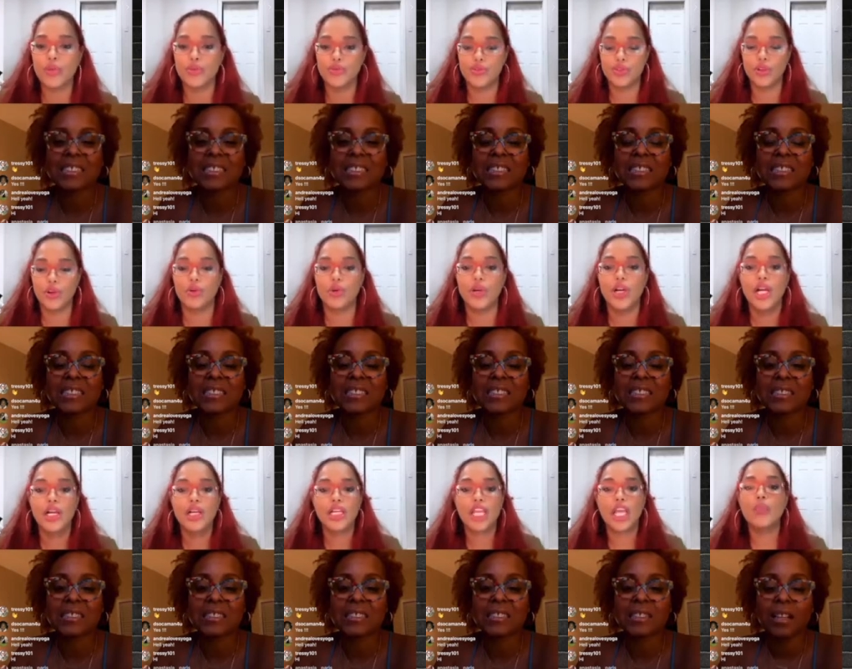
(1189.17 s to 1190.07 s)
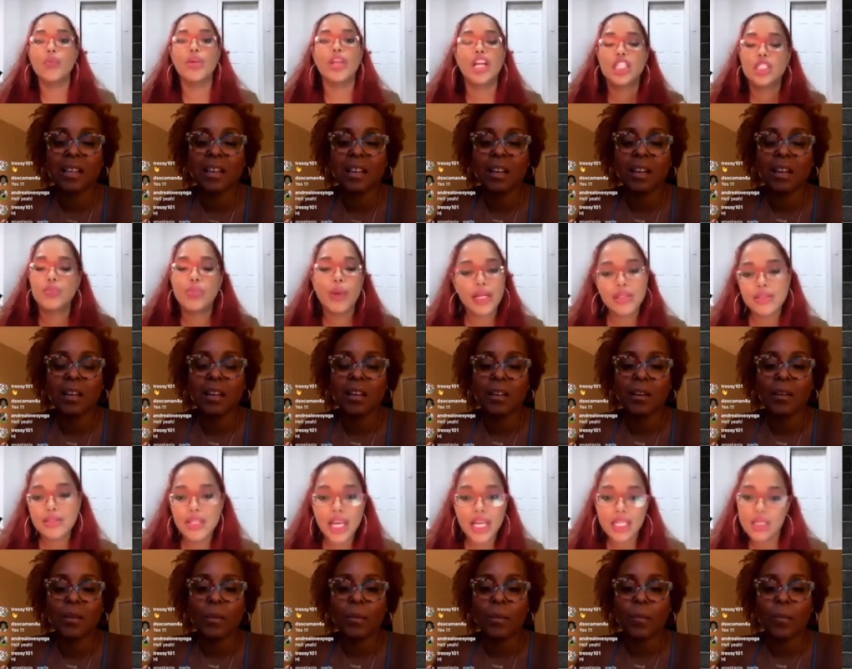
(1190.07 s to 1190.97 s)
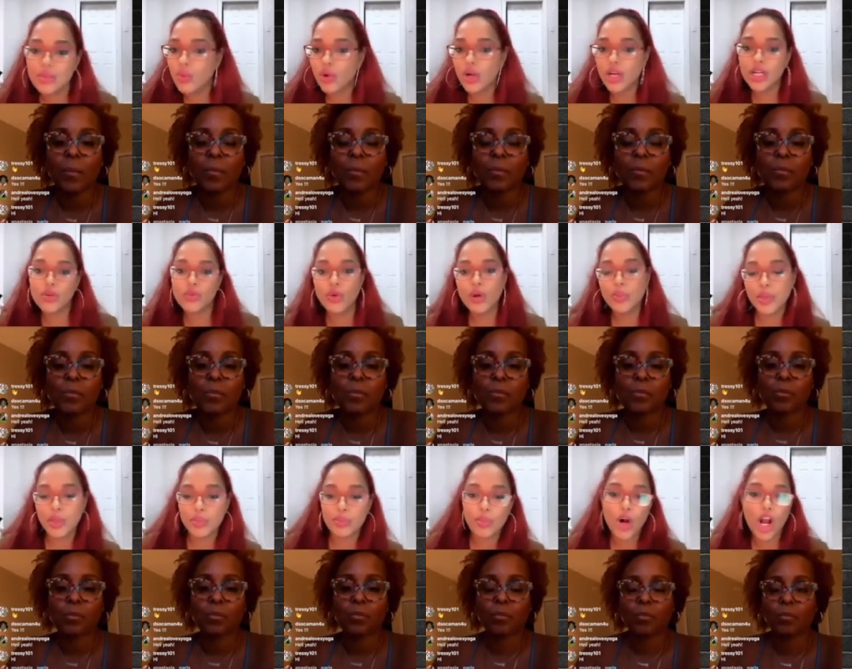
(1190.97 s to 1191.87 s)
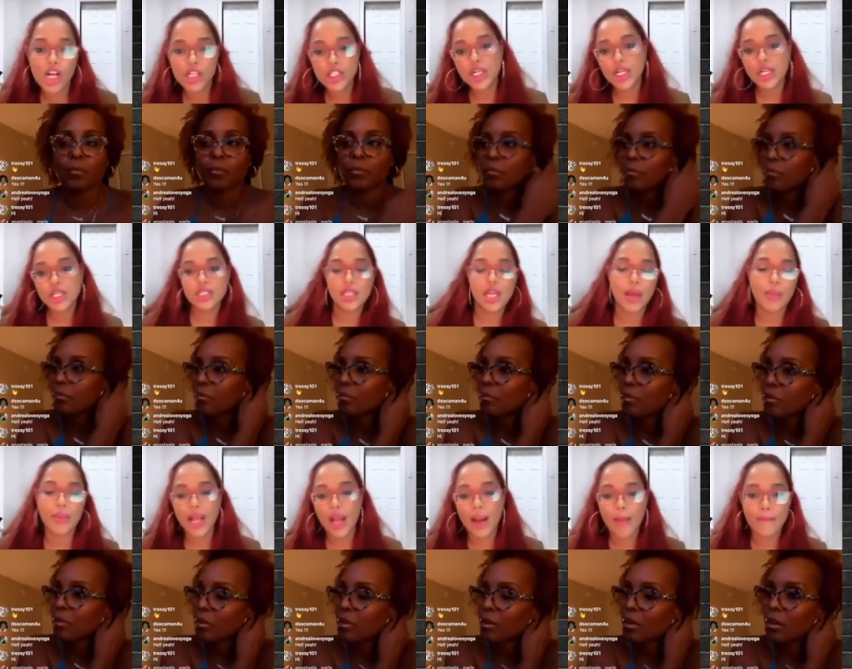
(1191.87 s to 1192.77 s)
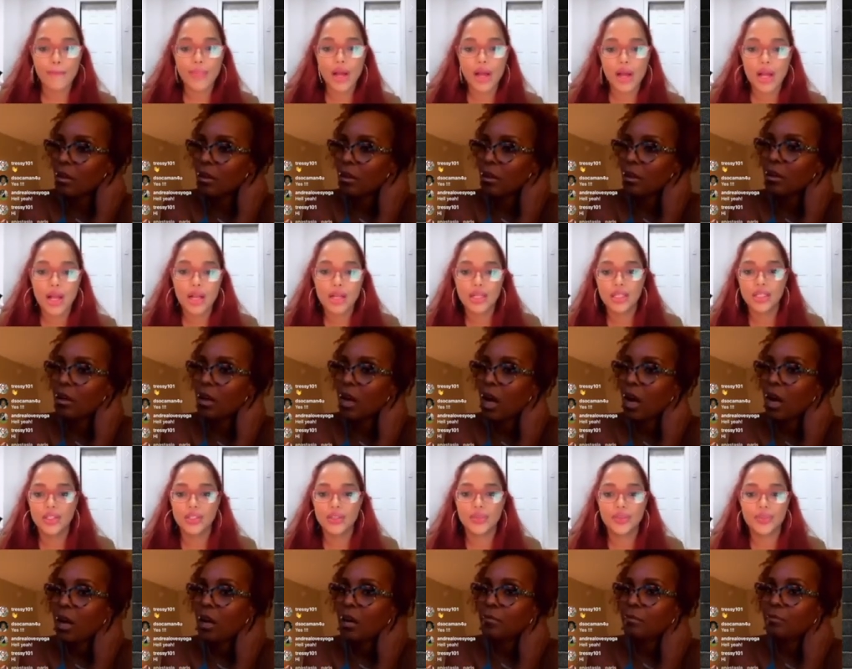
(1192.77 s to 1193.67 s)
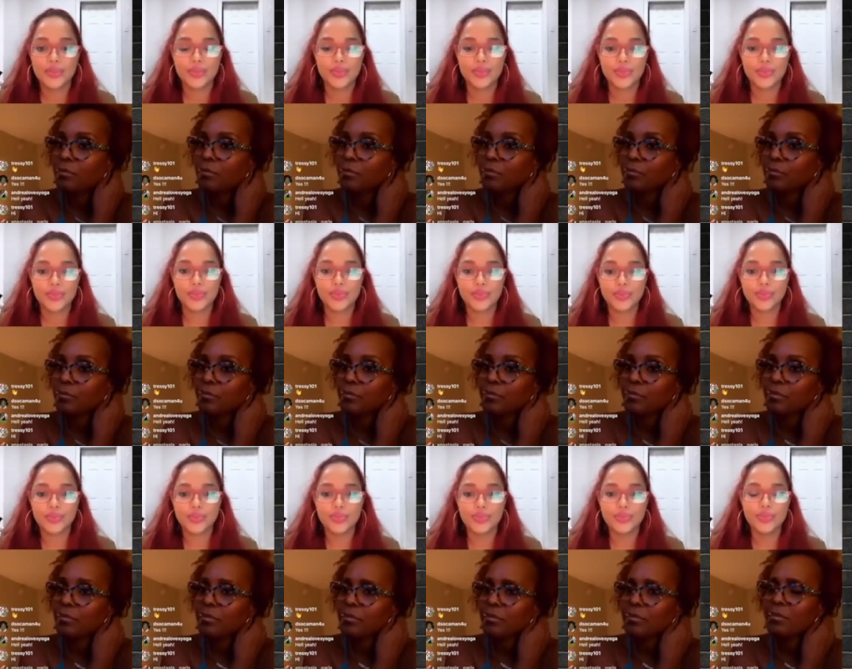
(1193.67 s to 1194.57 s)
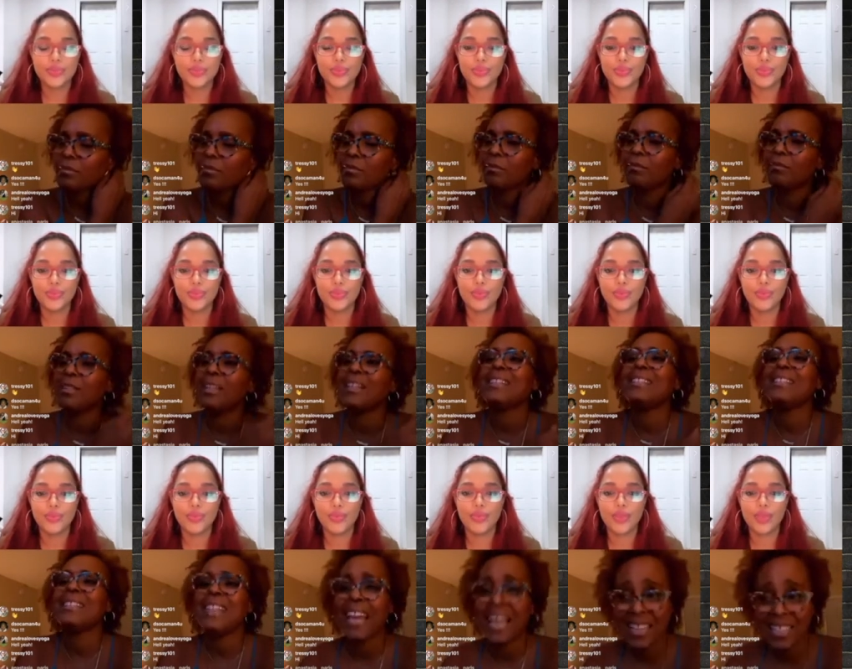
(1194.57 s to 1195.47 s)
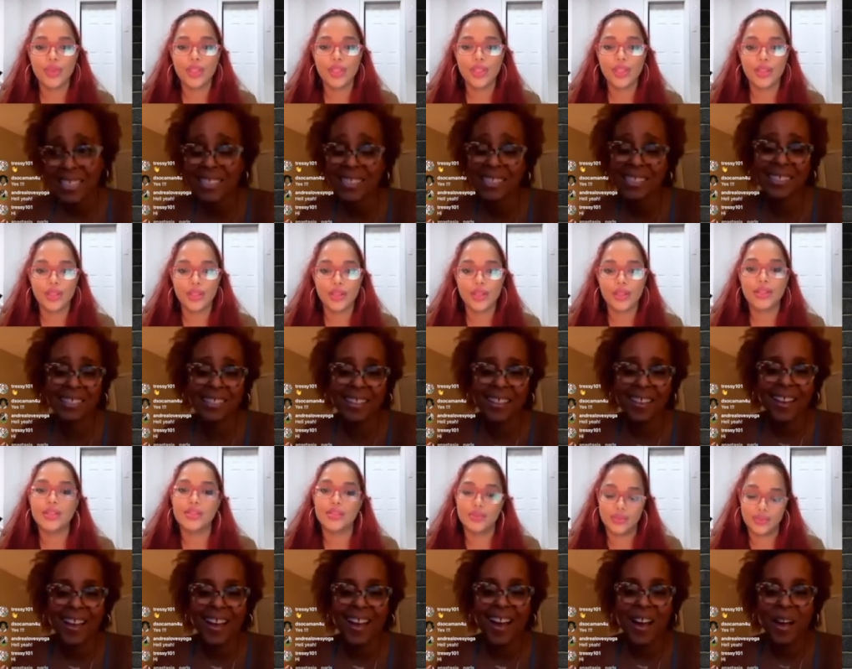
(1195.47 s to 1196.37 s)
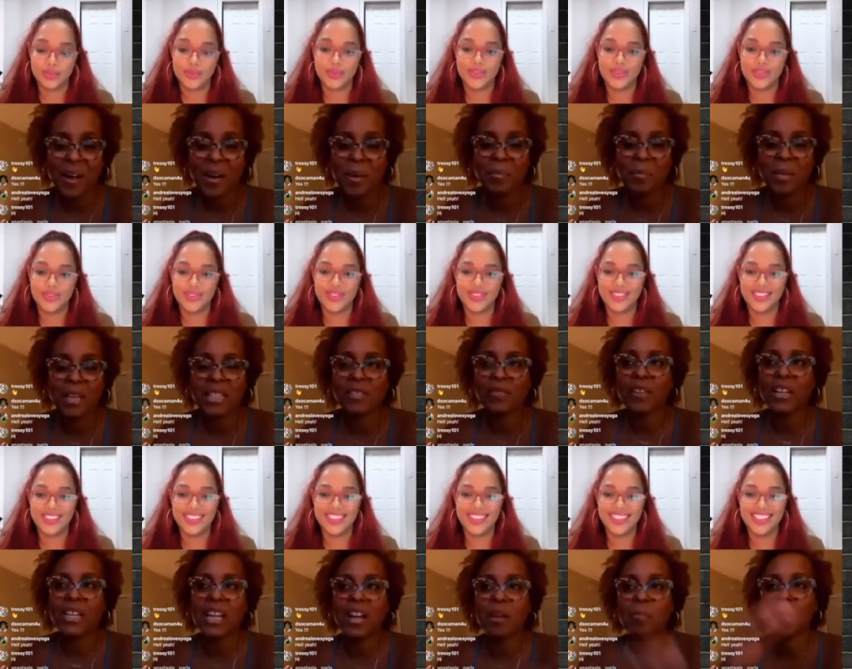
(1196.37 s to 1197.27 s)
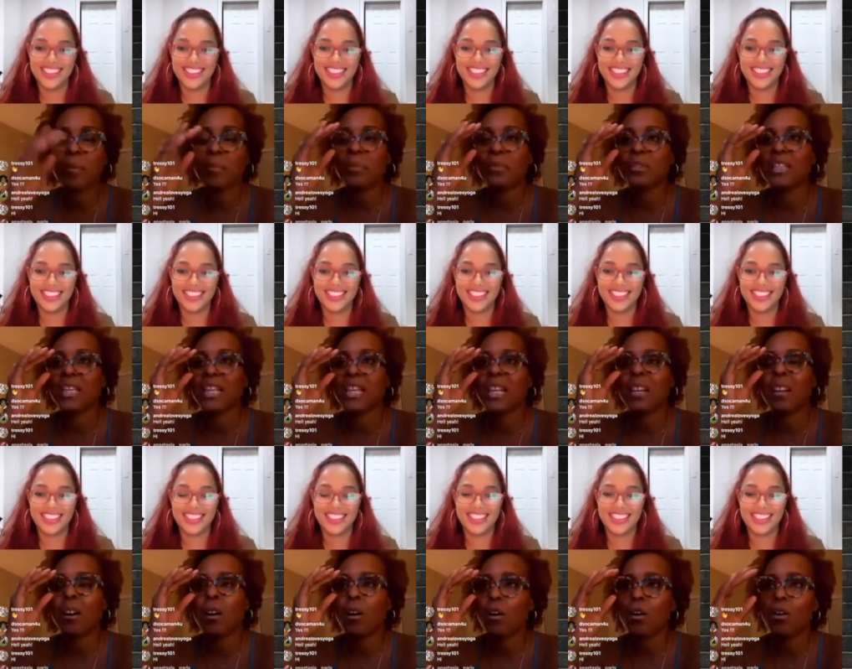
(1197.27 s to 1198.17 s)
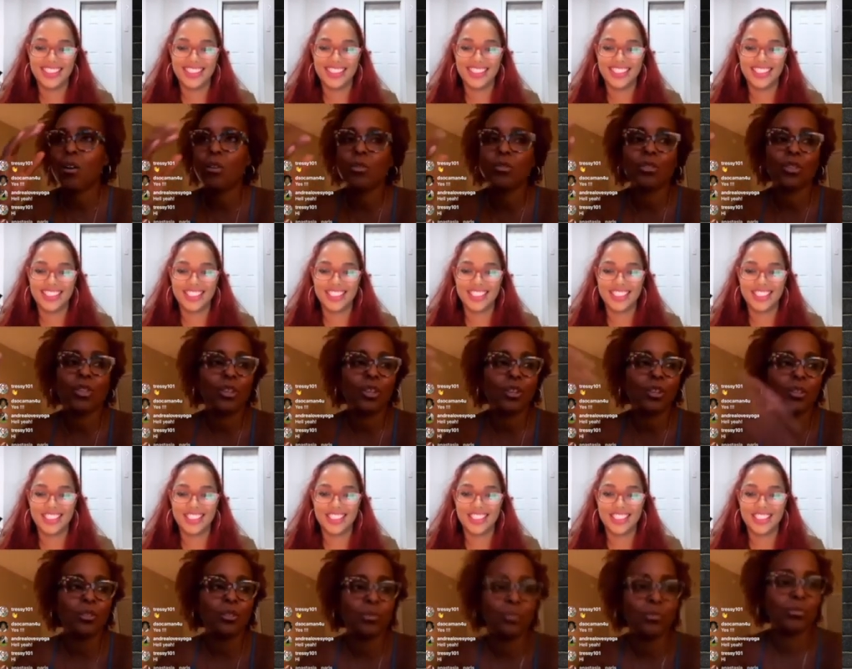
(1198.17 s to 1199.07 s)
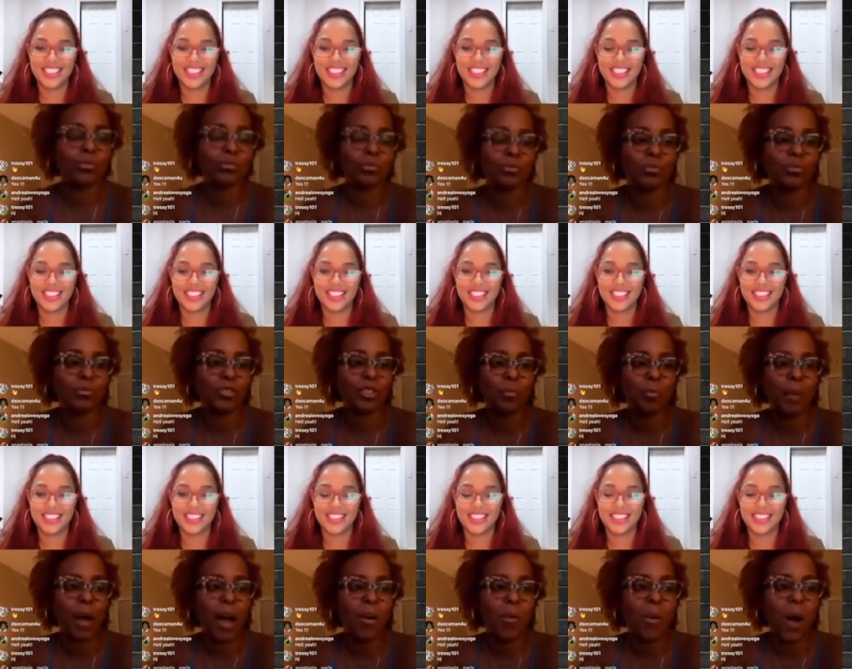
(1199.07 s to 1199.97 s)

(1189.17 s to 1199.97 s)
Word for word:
Speaker 1: so can we expect any more caribbean projects coming up um
Speaker 2: yes um it's funny how people say that oh you know she bow